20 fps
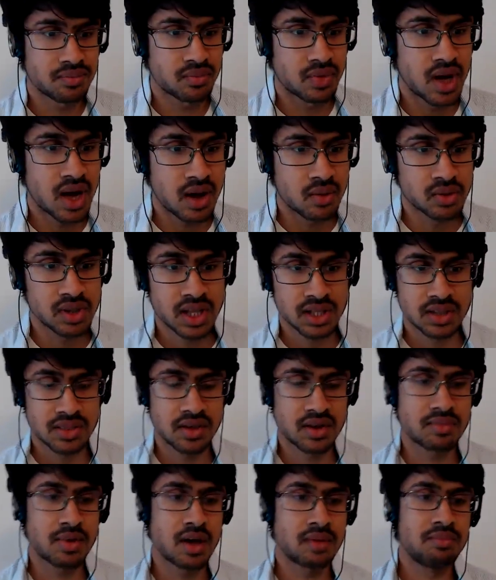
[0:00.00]
we like to
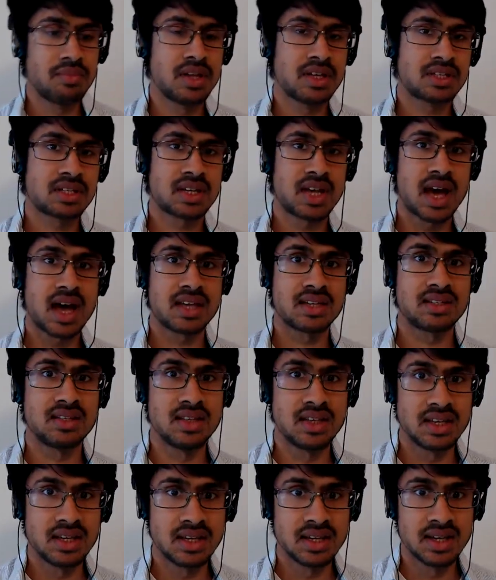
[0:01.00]
think about Bisq as
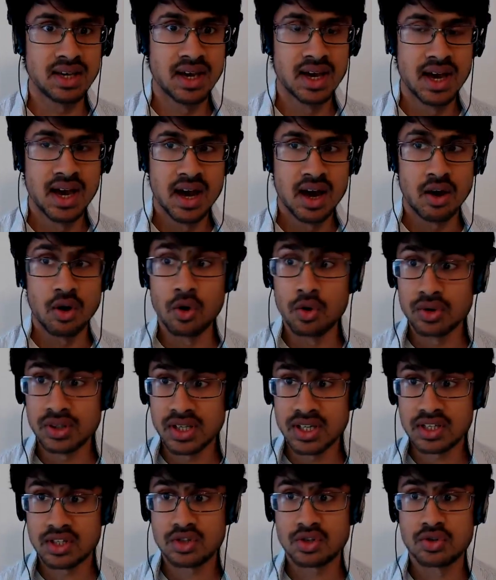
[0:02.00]
the
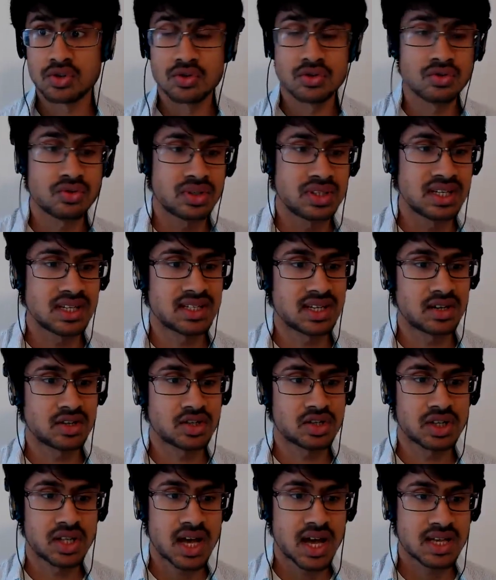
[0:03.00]
only true
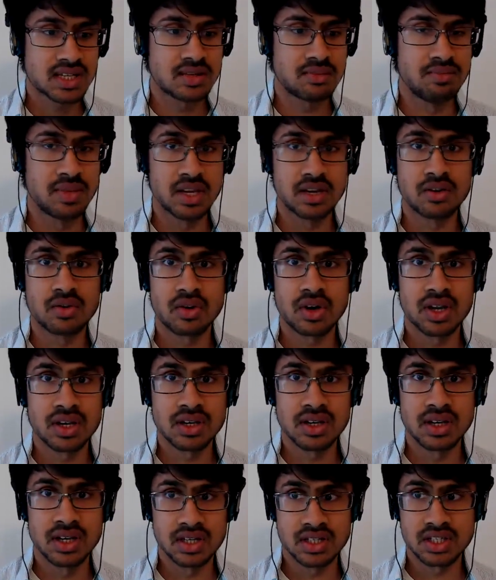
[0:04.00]
decentralized
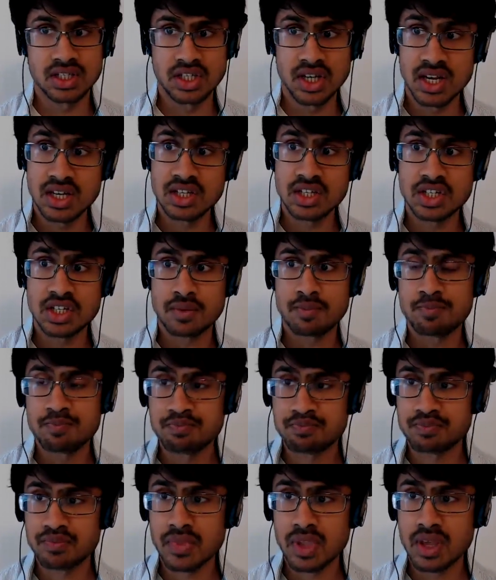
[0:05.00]
Bitcoin exchange
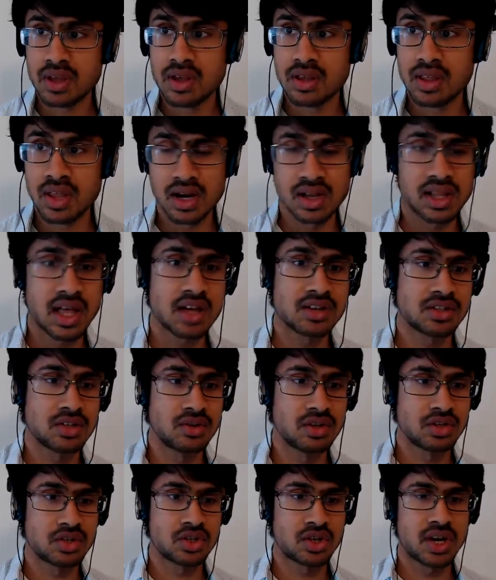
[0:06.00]
that allows you
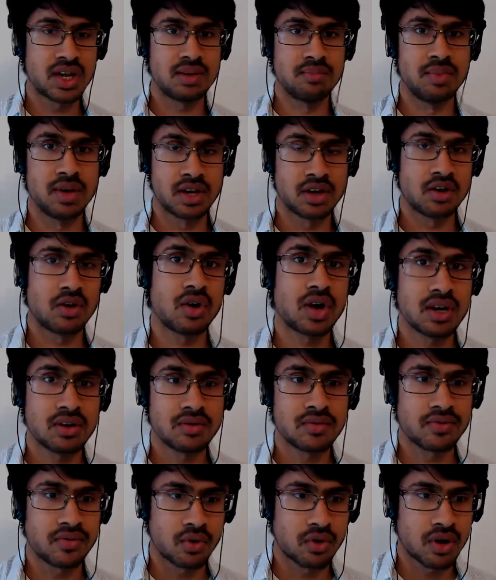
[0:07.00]
to trade
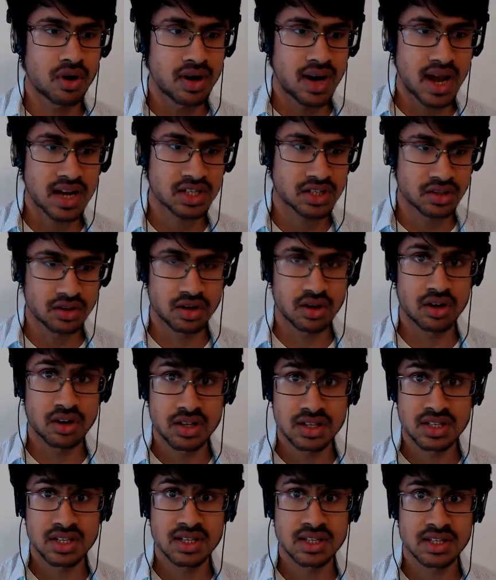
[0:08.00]
Bitcoin for national
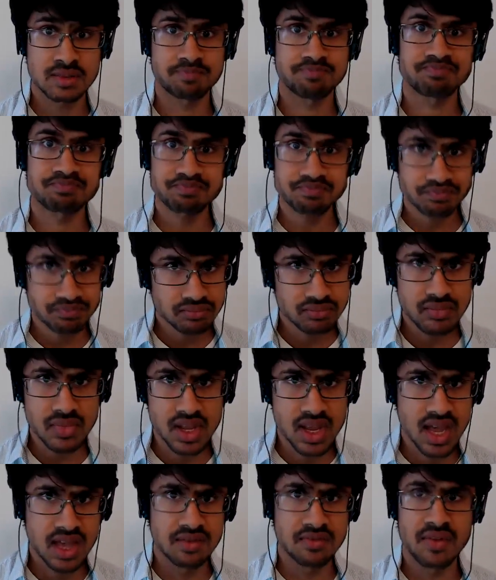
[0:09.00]
currencies
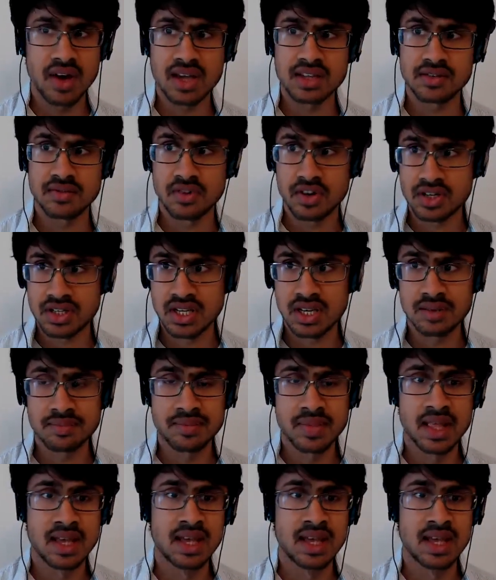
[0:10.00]
and vice versa,